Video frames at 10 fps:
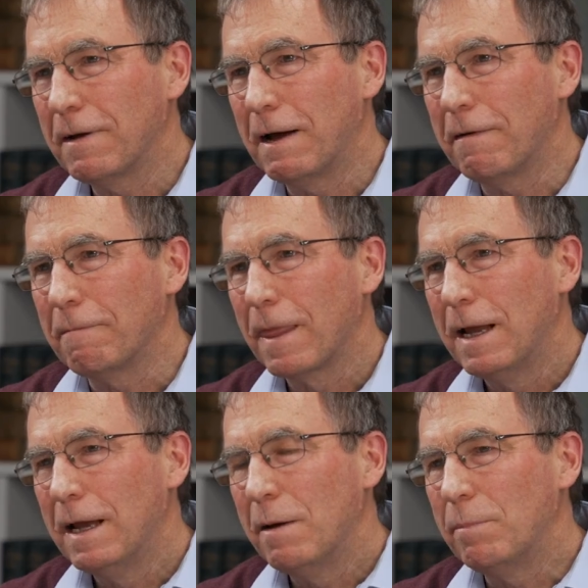uh,
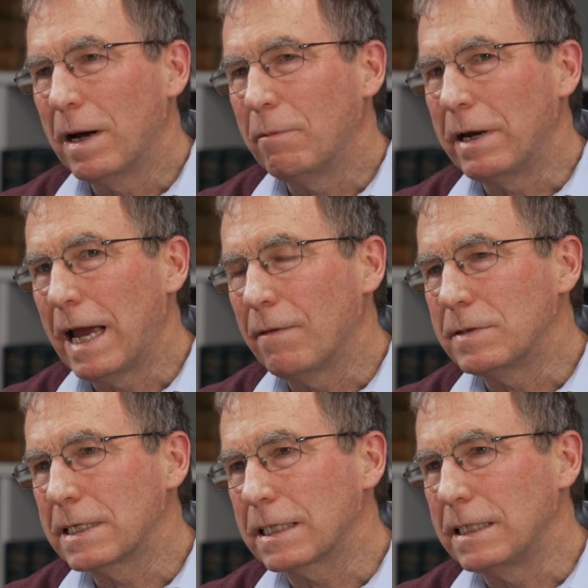but we have
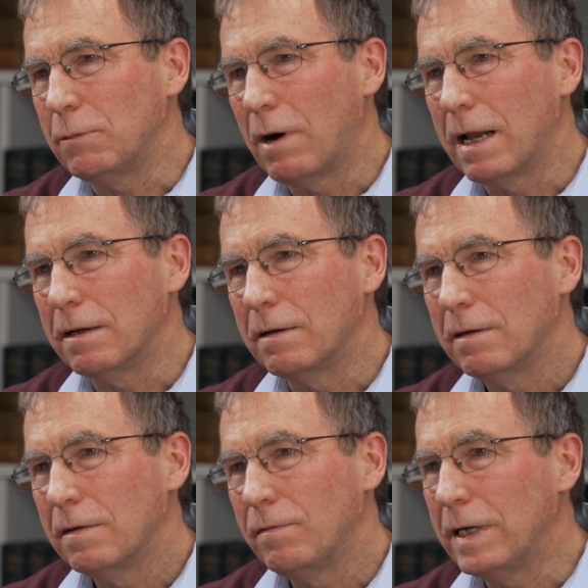61
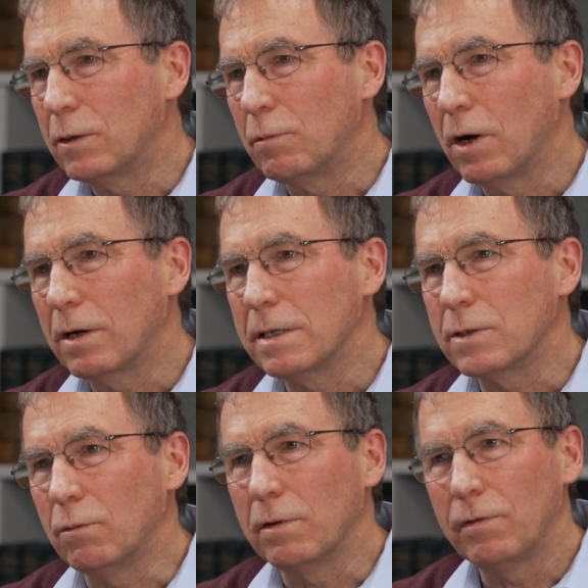field
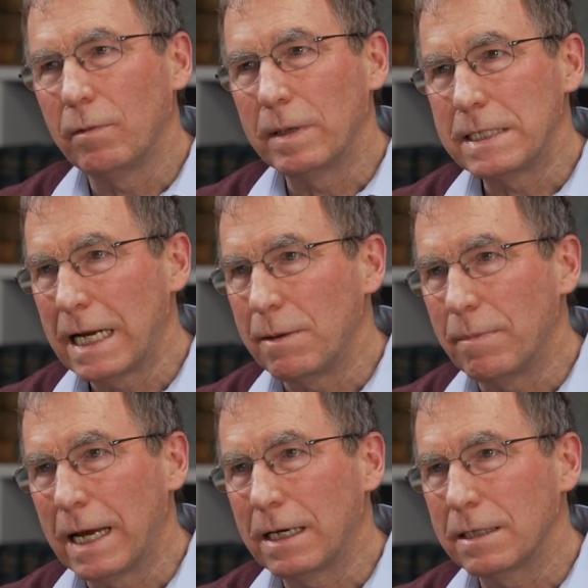workers, all of whom are tent
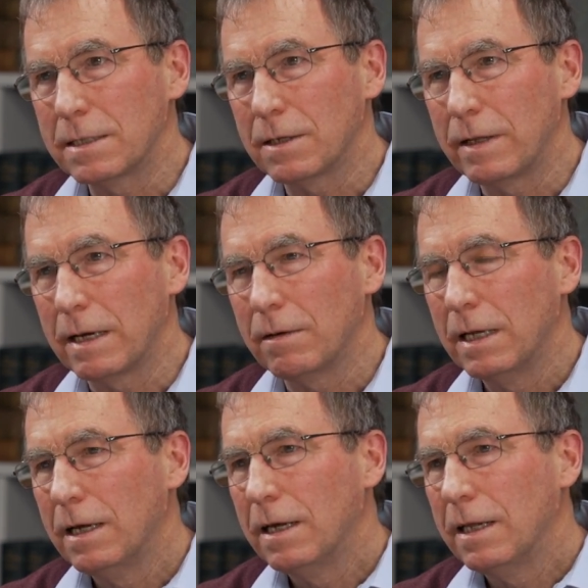makers. So they're,
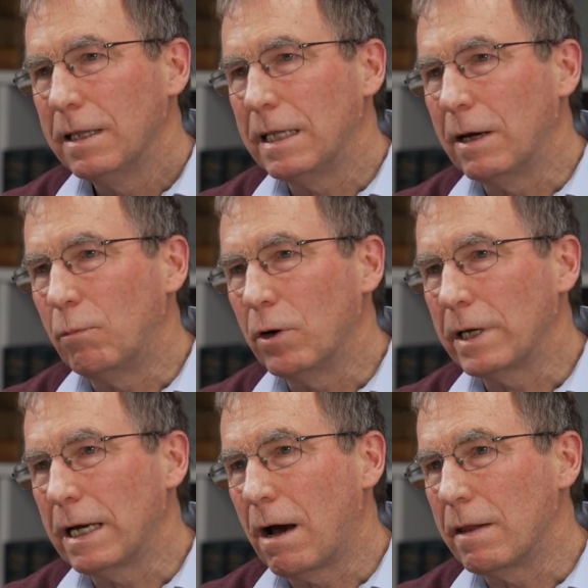they're
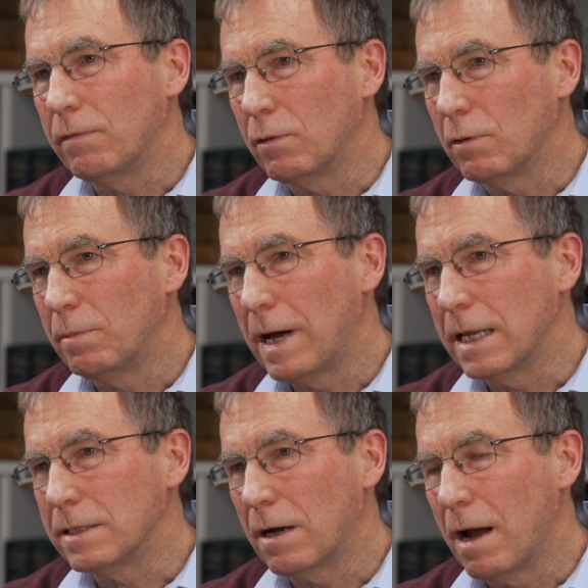working either full or
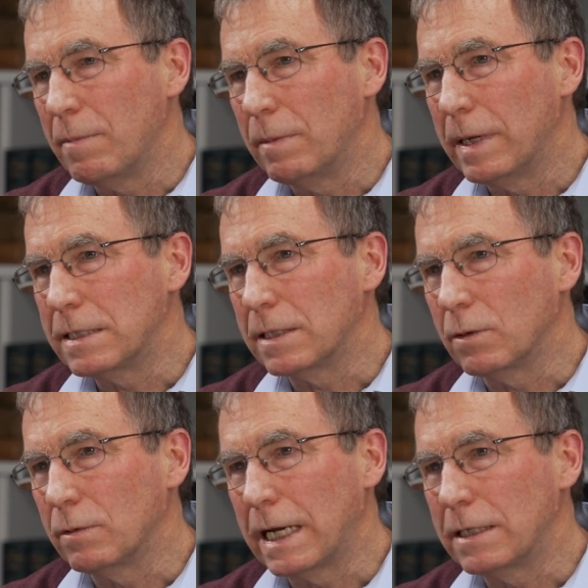part time in
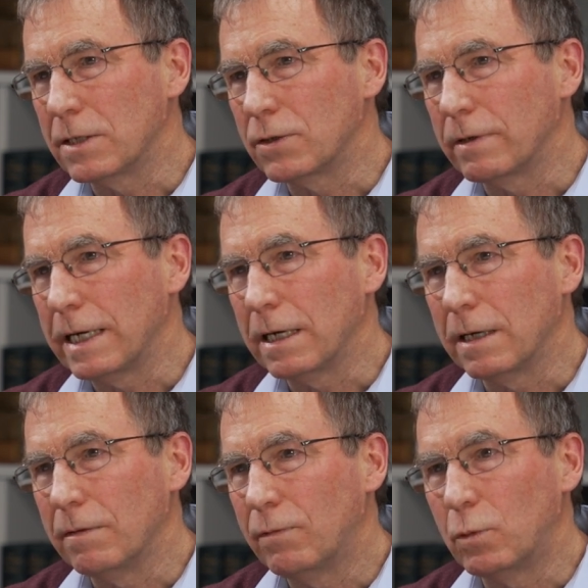medicine or dentistry
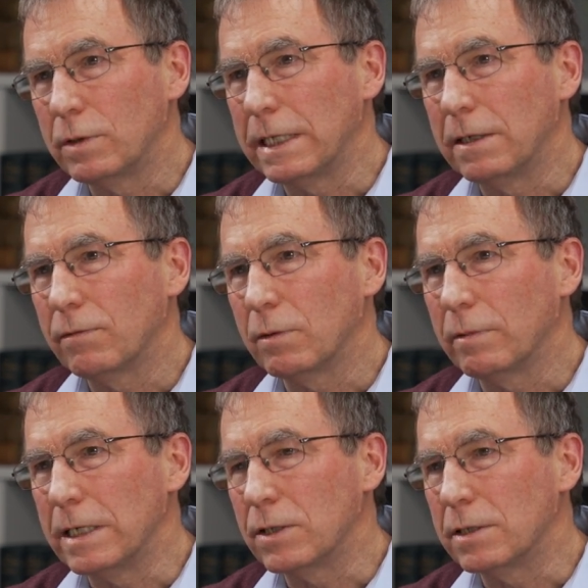in 14 different
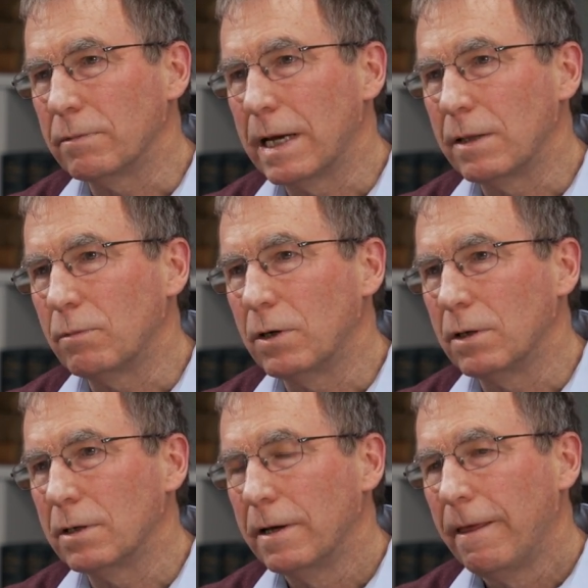regions around the
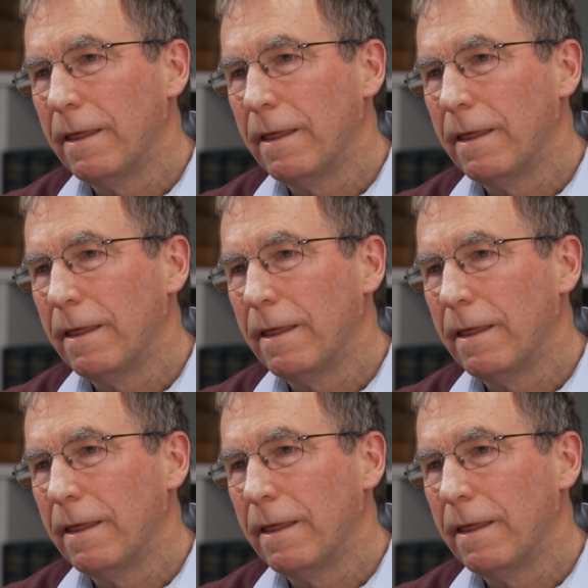world.